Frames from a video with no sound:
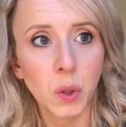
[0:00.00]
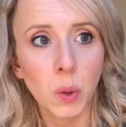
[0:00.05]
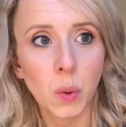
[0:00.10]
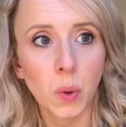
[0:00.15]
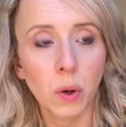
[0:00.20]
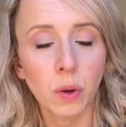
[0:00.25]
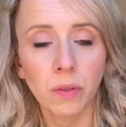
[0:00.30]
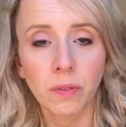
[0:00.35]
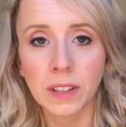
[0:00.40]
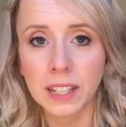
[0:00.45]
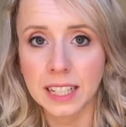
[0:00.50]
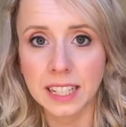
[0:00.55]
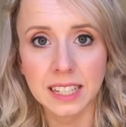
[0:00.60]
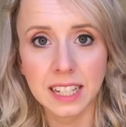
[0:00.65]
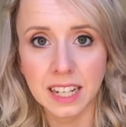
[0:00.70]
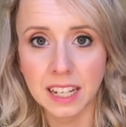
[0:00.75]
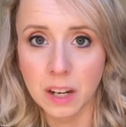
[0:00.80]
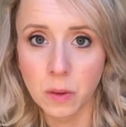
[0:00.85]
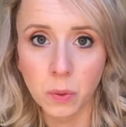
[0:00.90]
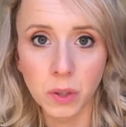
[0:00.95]
or feeling
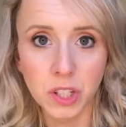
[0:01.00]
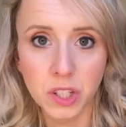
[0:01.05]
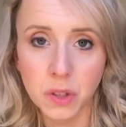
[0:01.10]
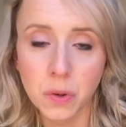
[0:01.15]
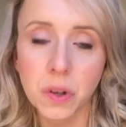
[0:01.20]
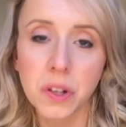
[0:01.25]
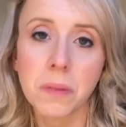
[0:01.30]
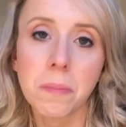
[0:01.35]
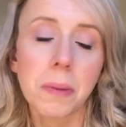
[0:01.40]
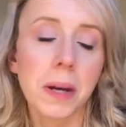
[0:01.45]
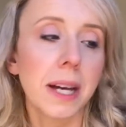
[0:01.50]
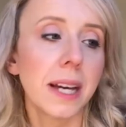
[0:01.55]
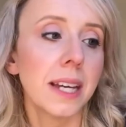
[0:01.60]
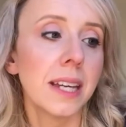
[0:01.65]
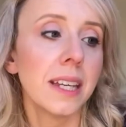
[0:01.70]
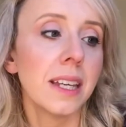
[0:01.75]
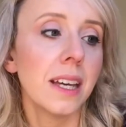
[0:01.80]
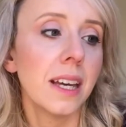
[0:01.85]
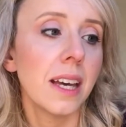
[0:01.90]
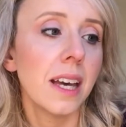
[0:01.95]
like I wanted to go out and
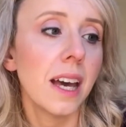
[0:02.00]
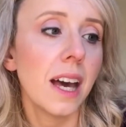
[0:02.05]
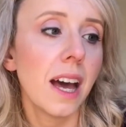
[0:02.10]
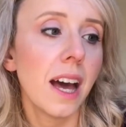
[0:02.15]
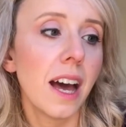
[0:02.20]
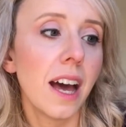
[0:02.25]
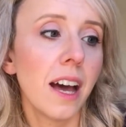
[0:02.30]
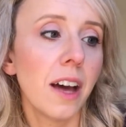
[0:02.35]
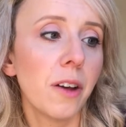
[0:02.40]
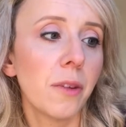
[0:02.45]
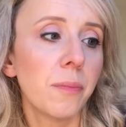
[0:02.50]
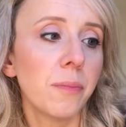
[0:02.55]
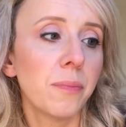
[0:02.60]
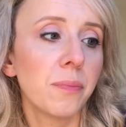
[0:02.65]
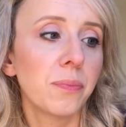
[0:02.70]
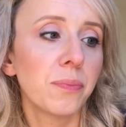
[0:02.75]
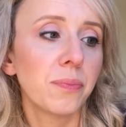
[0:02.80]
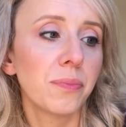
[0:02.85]
buy.